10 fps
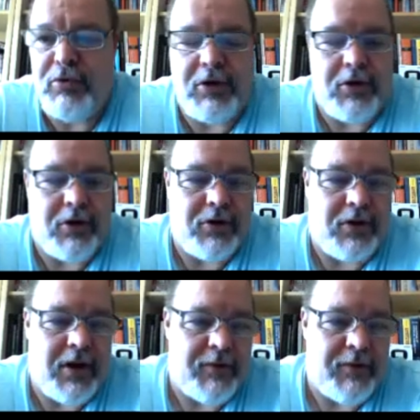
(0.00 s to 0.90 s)
the darn
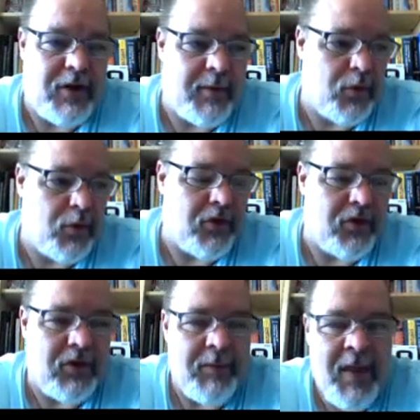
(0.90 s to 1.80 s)
thing if it's coming towards
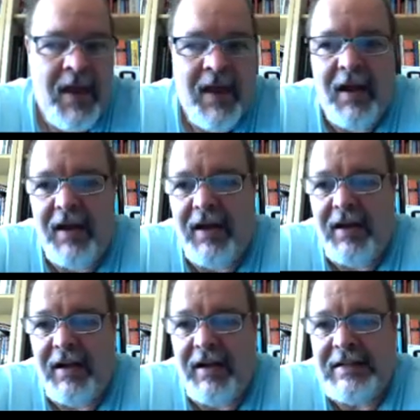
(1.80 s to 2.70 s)
us.
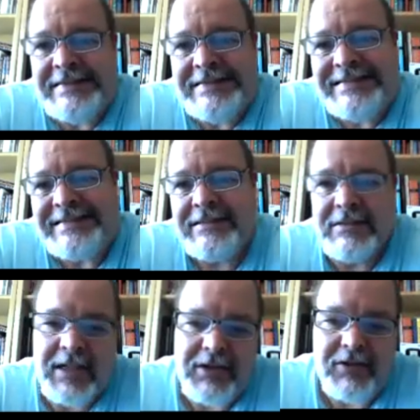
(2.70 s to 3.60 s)
Uh,
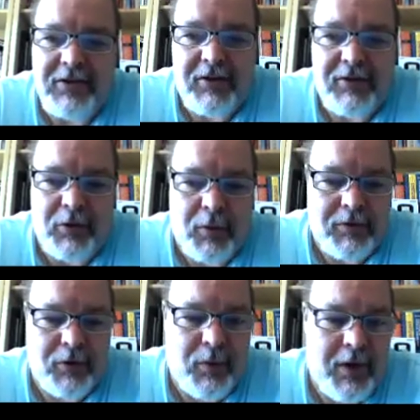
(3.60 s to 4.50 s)
that doesn't necessarily work
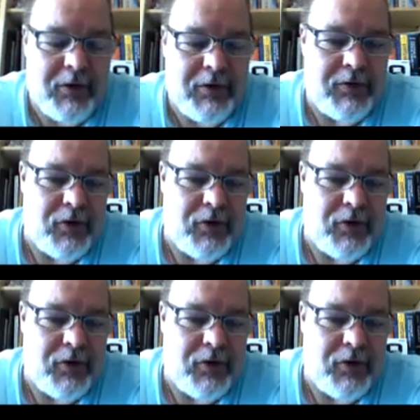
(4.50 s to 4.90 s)
so well because if you